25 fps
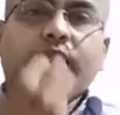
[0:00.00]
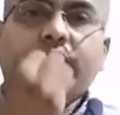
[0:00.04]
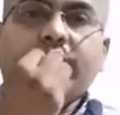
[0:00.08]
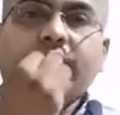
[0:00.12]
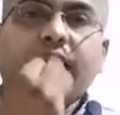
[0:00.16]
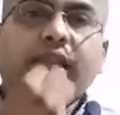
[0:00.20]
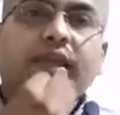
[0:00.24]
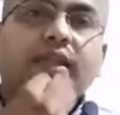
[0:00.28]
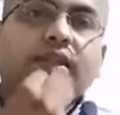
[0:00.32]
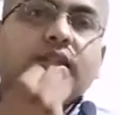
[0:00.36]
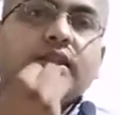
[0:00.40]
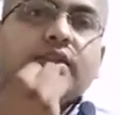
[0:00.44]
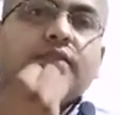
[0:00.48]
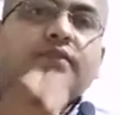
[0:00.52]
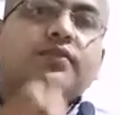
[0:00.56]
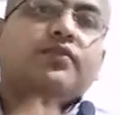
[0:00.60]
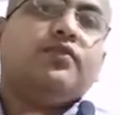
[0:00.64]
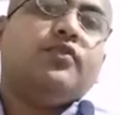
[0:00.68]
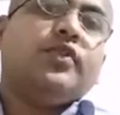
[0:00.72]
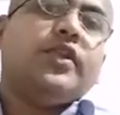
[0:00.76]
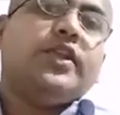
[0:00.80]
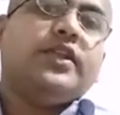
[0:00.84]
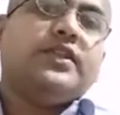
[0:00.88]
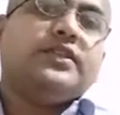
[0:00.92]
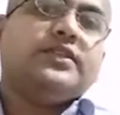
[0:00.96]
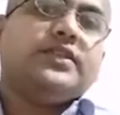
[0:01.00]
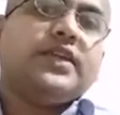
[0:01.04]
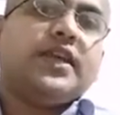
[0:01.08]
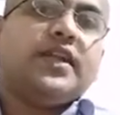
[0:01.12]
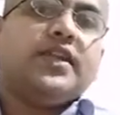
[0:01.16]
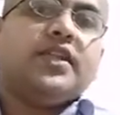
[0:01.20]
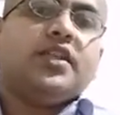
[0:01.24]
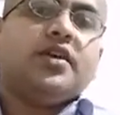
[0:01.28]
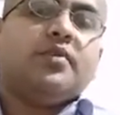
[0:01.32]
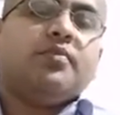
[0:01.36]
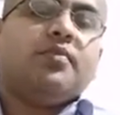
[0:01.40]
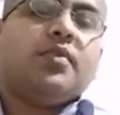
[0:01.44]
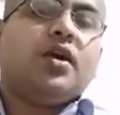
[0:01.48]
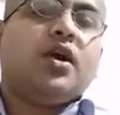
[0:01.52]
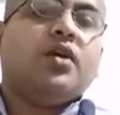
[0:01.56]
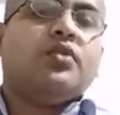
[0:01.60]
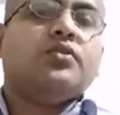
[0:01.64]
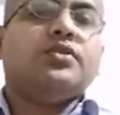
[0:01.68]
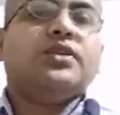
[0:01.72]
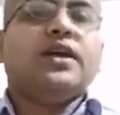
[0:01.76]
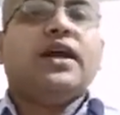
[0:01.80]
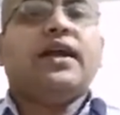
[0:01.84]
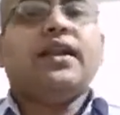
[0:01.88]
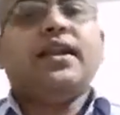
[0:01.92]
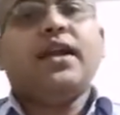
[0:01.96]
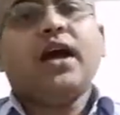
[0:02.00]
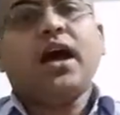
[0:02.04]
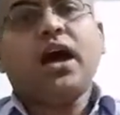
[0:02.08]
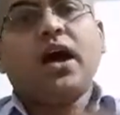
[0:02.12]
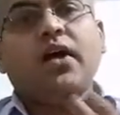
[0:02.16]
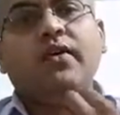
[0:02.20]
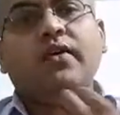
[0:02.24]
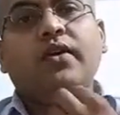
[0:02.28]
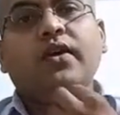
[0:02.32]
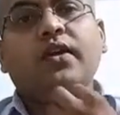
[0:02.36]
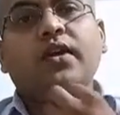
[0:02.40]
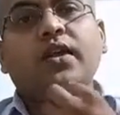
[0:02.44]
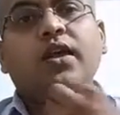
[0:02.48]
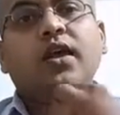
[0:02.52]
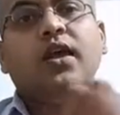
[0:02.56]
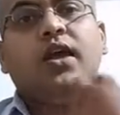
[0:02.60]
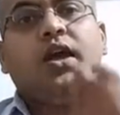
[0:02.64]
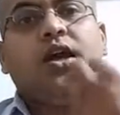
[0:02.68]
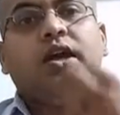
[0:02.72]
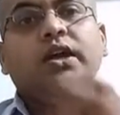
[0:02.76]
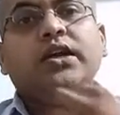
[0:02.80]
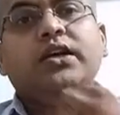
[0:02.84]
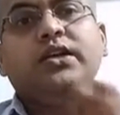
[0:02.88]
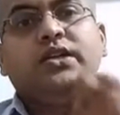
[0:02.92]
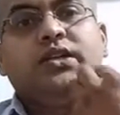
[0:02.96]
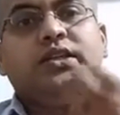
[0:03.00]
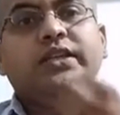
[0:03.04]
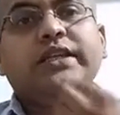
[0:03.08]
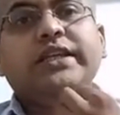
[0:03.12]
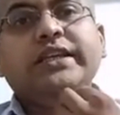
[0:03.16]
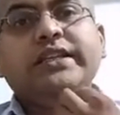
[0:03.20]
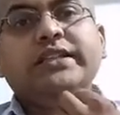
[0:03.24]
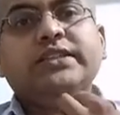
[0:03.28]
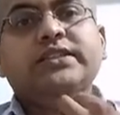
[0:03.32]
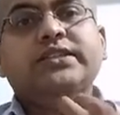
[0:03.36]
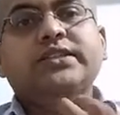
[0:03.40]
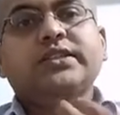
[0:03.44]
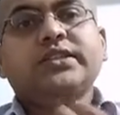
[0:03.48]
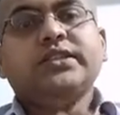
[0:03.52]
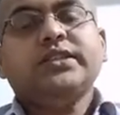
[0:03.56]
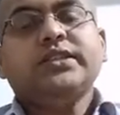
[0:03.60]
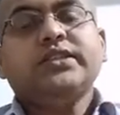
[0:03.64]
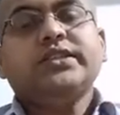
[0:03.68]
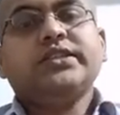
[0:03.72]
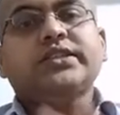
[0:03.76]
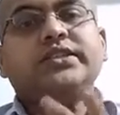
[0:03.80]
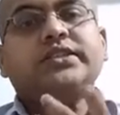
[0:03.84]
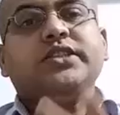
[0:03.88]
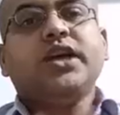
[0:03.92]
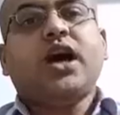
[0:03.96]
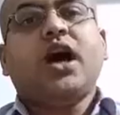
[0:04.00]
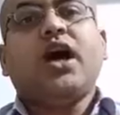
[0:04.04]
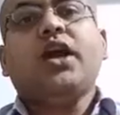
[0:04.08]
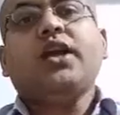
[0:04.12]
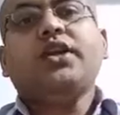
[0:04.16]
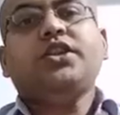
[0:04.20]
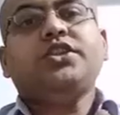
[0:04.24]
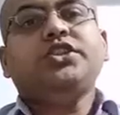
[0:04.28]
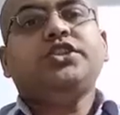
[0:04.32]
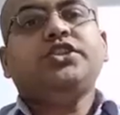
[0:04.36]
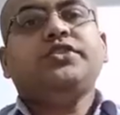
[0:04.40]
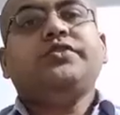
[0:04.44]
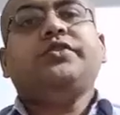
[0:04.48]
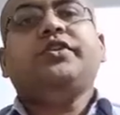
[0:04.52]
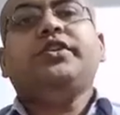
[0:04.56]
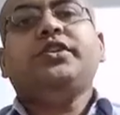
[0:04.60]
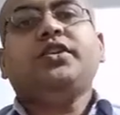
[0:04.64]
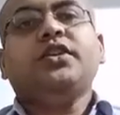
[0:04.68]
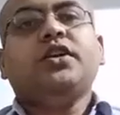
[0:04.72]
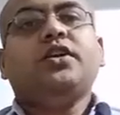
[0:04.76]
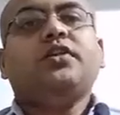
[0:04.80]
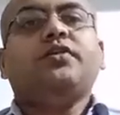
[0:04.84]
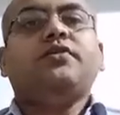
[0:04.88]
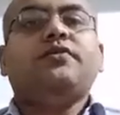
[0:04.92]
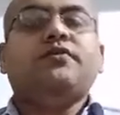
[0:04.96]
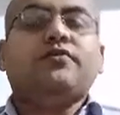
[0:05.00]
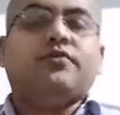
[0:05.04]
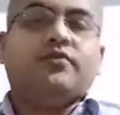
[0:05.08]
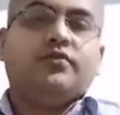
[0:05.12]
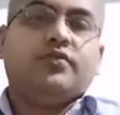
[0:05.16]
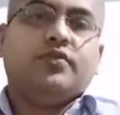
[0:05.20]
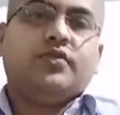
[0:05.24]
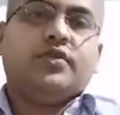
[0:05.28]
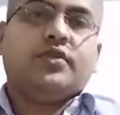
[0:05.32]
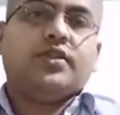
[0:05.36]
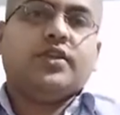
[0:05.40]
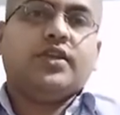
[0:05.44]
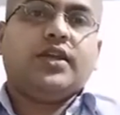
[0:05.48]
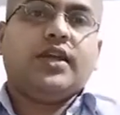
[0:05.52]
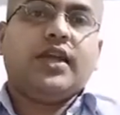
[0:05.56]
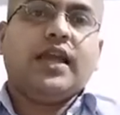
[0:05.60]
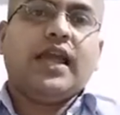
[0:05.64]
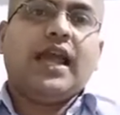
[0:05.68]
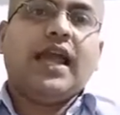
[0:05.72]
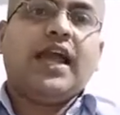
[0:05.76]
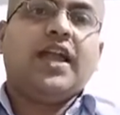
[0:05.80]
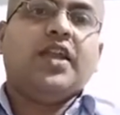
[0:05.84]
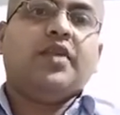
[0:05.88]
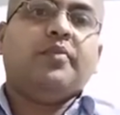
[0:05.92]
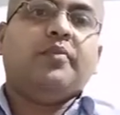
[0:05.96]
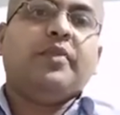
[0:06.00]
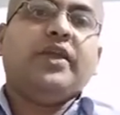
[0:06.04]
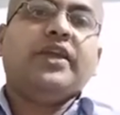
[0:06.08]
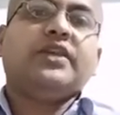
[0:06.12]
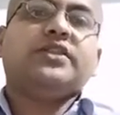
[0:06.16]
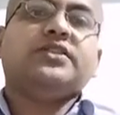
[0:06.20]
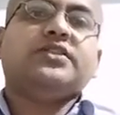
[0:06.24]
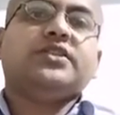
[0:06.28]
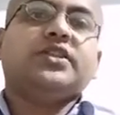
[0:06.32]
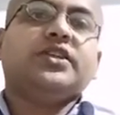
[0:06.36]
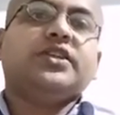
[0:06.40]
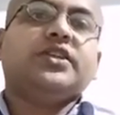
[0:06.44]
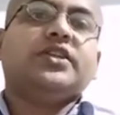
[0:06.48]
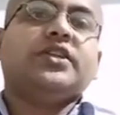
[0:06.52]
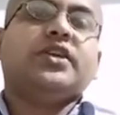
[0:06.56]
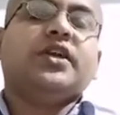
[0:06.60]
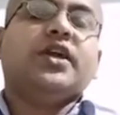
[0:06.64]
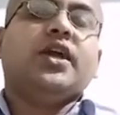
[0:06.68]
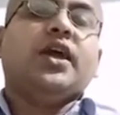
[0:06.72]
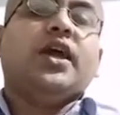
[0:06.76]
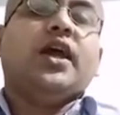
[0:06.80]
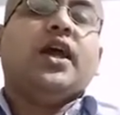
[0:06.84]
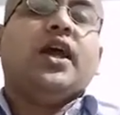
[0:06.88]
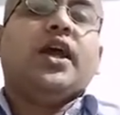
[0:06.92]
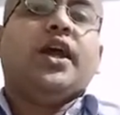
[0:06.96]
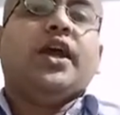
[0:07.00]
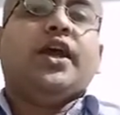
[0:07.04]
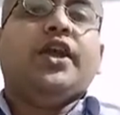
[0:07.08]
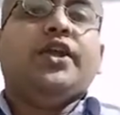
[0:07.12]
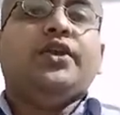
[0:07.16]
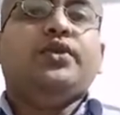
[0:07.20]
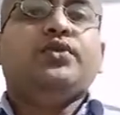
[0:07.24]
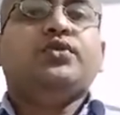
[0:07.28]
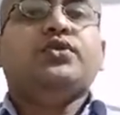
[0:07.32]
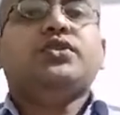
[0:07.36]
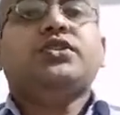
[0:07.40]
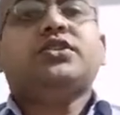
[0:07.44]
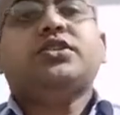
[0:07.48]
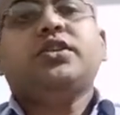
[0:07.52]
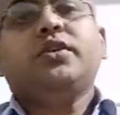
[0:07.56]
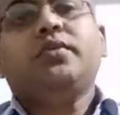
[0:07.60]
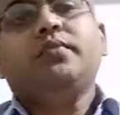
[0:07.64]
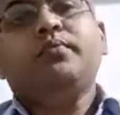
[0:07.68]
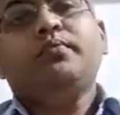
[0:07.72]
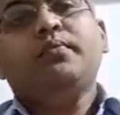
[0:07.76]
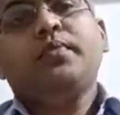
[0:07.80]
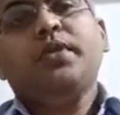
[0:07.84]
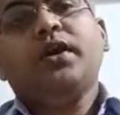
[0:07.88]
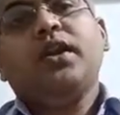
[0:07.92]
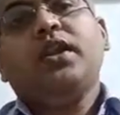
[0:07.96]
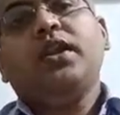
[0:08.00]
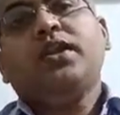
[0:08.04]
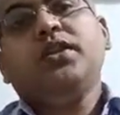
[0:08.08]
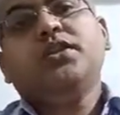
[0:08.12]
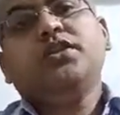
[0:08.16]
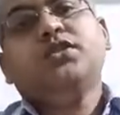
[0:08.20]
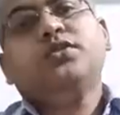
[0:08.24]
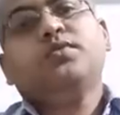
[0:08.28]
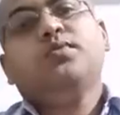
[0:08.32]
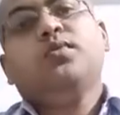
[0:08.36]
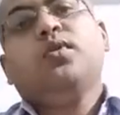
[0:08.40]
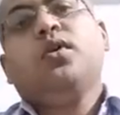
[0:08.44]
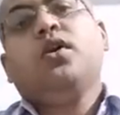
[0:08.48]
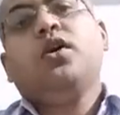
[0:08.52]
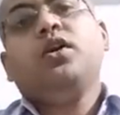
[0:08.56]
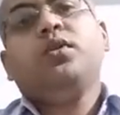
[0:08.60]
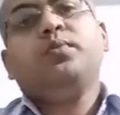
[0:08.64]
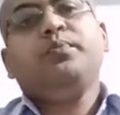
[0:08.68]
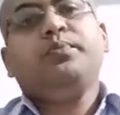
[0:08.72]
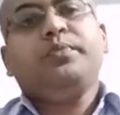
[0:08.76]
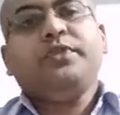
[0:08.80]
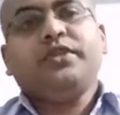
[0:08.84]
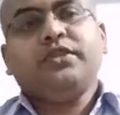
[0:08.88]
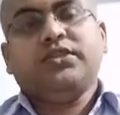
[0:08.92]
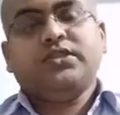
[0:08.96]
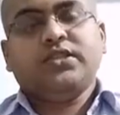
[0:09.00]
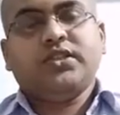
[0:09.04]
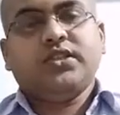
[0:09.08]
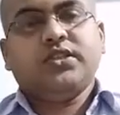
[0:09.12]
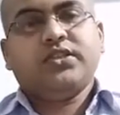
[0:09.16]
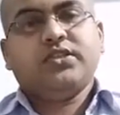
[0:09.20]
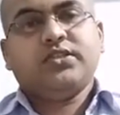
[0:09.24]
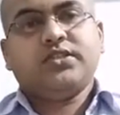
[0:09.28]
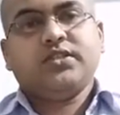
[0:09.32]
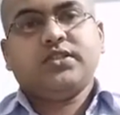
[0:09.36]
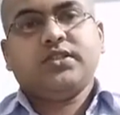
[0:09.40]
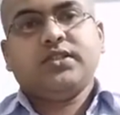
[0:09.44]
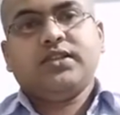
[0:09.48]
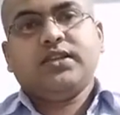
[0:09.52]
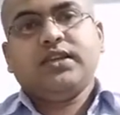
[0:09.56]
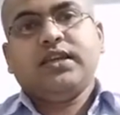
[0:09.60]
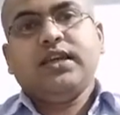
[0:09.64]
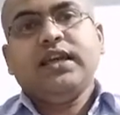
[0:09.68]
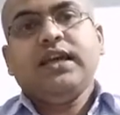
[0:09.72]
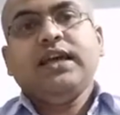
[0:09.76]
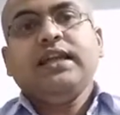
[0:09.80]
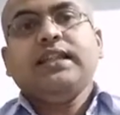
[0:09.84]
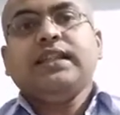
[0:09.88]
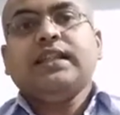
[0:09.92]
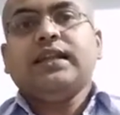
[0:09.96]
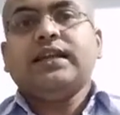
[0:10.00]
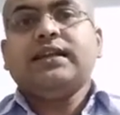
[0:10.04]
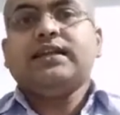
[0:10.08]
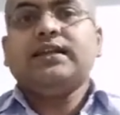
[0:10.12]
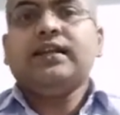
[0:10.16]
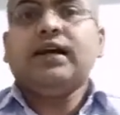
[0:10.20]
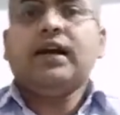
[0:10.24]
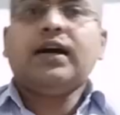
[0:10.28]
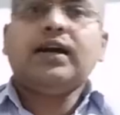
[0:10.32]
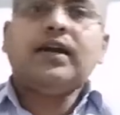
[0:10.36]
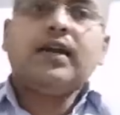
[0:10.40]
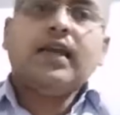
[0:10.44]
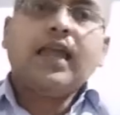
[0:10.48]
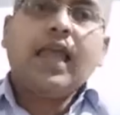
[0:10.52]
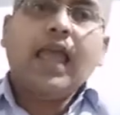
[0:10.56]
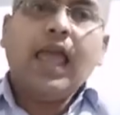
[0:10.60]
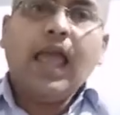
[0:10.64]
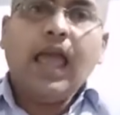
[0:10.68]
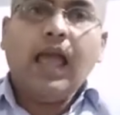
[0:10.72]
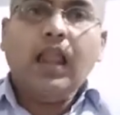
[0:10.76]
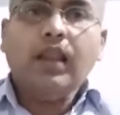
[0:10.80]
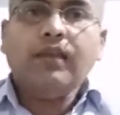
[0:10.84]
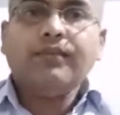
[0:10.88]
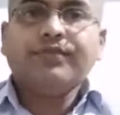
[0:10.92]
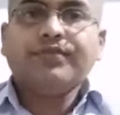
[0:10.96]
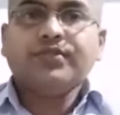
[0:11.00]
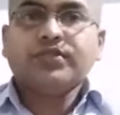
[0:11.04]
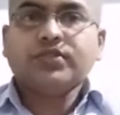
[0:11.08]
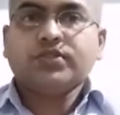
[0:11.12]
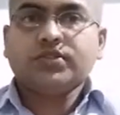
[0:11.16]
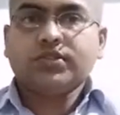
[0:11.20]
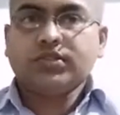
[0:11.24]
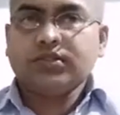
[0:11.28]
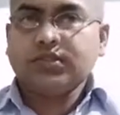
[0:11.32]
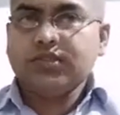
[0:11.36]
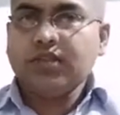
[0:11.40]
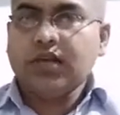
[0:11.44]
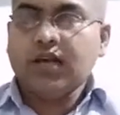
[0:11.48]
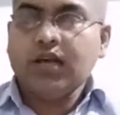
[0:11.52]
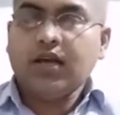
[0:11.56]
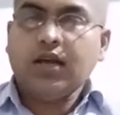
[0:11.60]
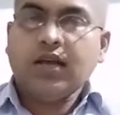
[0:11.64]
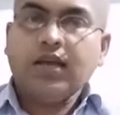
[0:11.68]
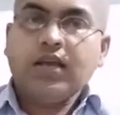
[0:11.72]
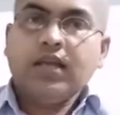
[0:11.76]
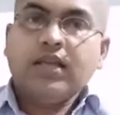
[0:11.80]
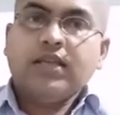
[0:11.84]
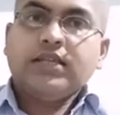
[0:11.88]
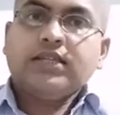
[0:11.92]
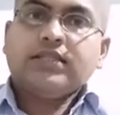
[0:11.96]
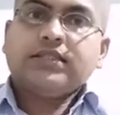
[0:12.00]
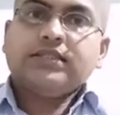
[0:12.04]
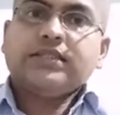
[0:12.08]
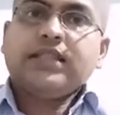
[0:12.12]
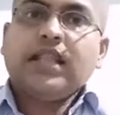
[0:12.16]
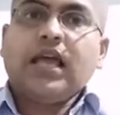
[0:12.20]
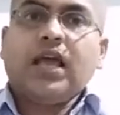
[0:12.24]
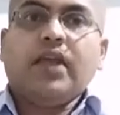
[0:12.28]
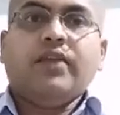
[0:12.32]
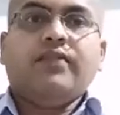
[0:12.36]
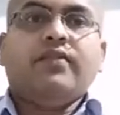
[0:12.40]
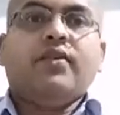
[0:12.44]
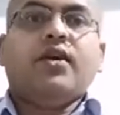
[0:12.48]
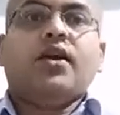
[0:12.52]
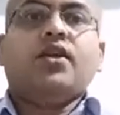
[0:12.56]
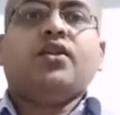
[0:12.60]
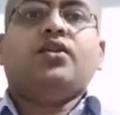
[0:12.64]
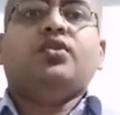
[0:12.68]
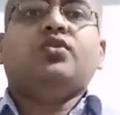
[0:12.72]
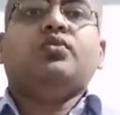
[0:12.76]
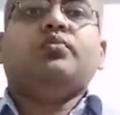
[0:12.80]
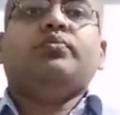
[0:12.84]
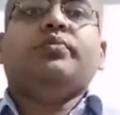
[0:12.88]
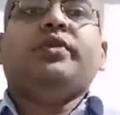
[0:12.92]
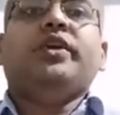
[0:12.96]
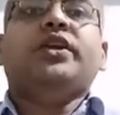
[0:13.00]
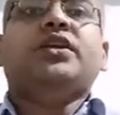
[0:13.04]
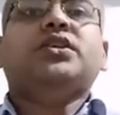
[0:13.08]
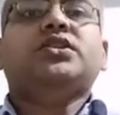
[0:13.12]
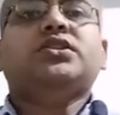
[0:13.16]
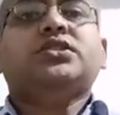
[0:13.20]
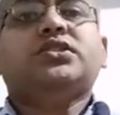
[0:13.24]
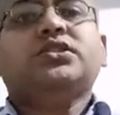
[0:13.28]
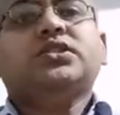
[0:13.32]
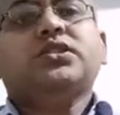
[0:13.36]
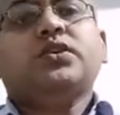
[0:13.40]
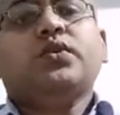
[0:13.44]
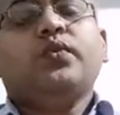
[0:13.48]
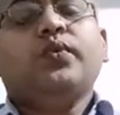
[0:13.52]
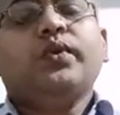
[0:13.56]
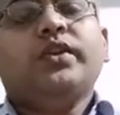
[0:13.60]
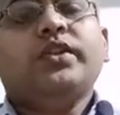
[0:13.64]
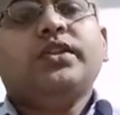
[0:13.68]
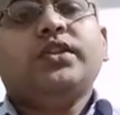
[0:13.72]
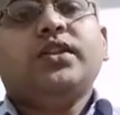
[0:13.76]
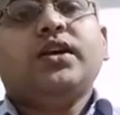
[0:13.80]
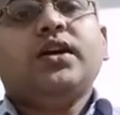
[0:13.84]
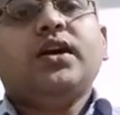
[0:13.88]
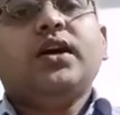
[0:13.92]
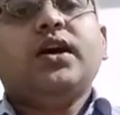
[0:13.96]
take the food inside the mouth and our teeth start chewing the food and makes it into simple small pieces. The tongue helps the saliva to mix with